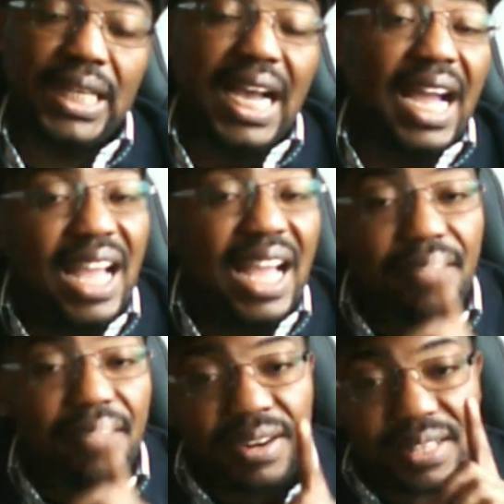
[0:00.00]
And I
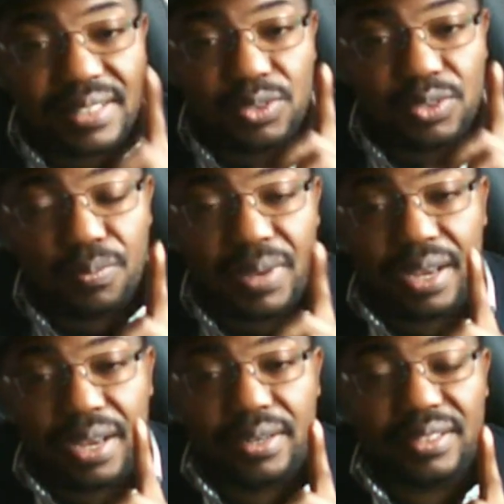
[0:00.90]
have another thing to
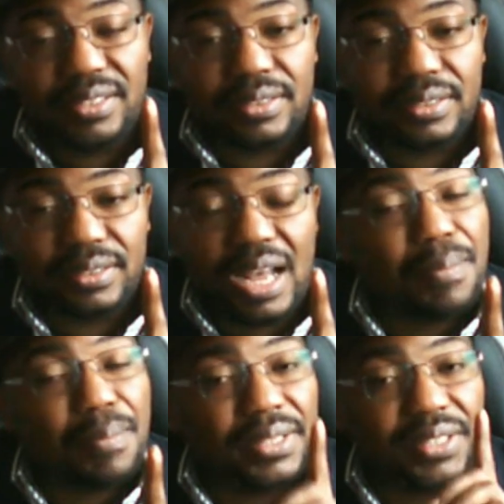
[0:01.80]
make.
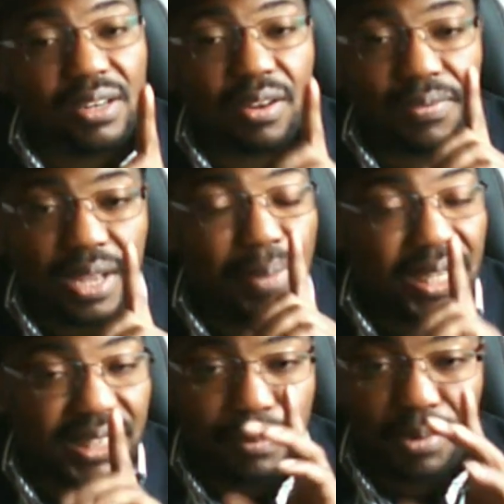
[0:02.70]
I'm ashamed
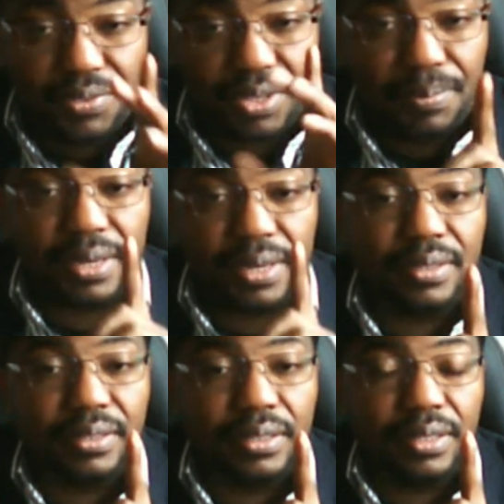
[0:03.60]
of something,
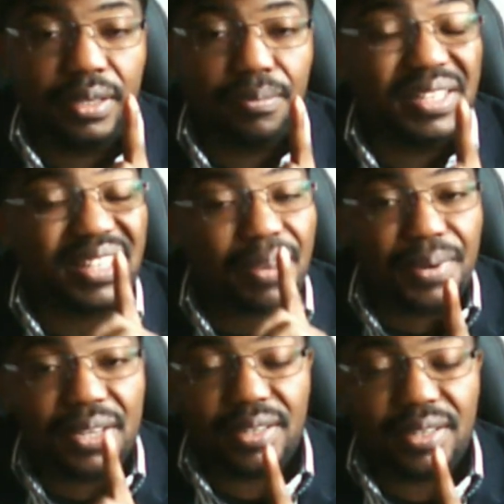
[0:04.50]
Mr.
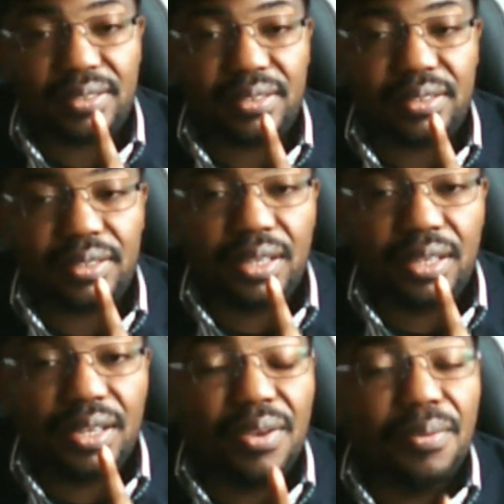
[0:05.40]
President.
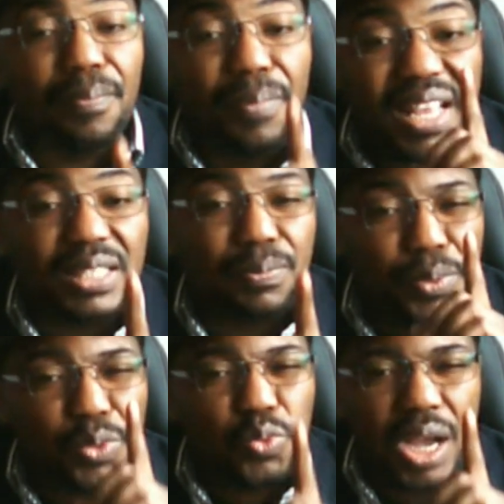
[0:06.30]
Please
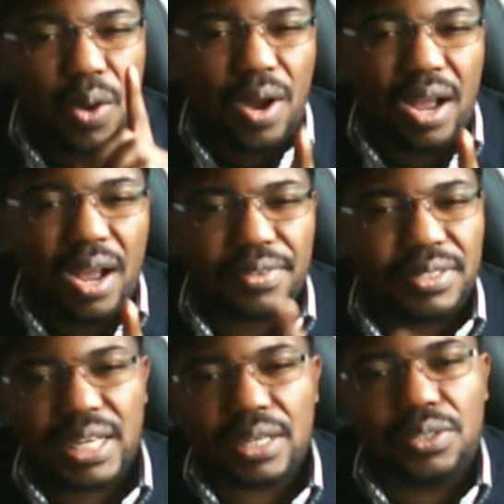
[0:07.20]
put your wife
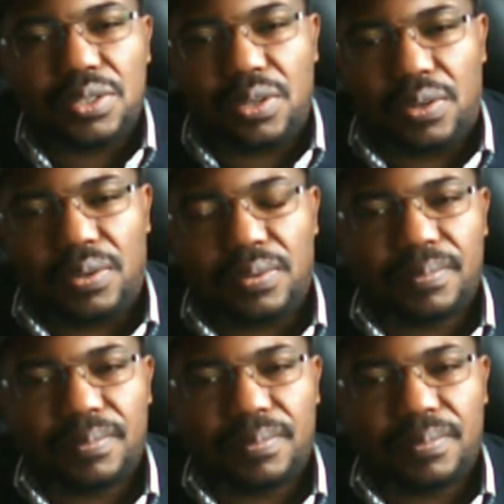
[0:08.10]
under control.